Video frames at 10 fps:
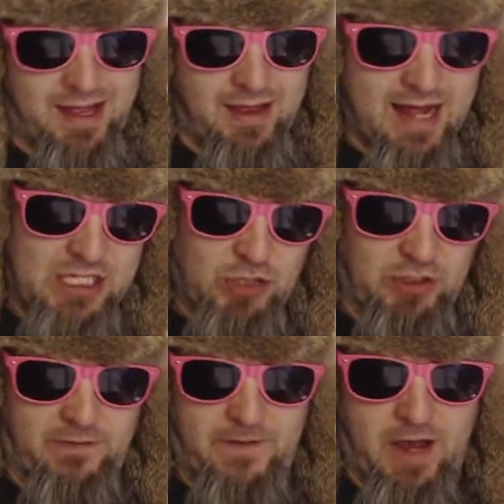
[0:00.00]
that's
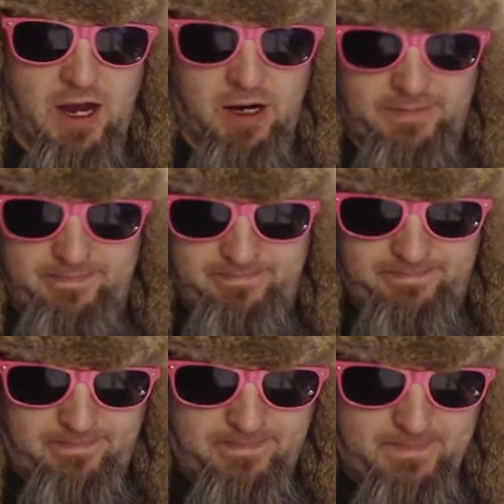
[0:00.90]
only fair
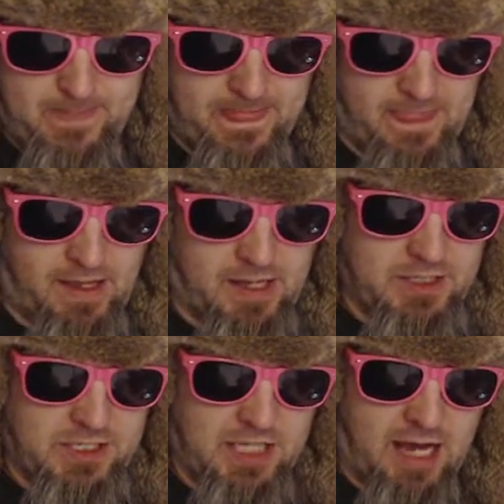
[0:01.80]
in
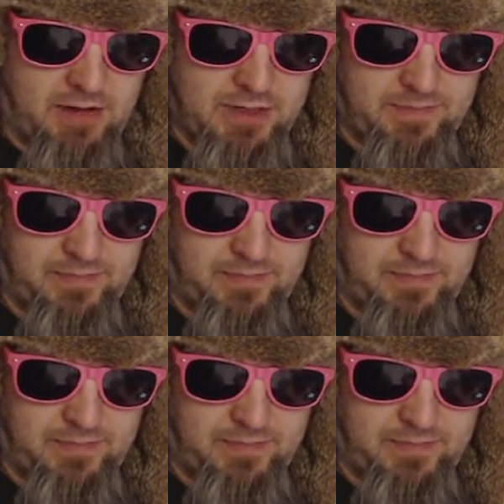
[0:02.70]
sound.